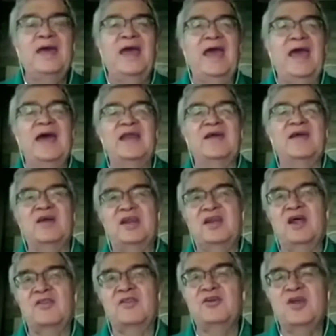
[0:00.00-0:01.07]
and I've got
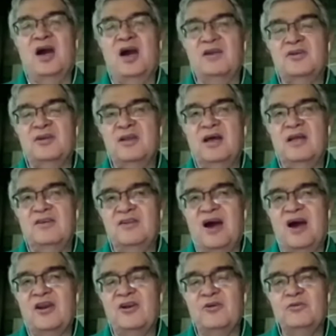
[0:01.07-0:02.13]
another
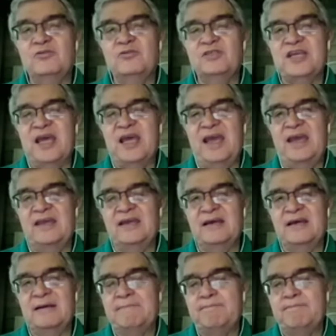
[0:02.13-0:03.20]
daughter who's
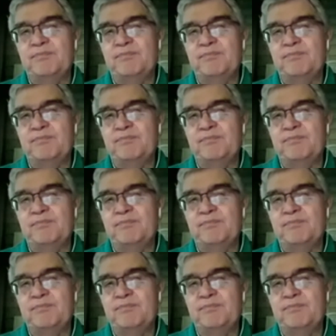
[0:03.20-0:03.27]
a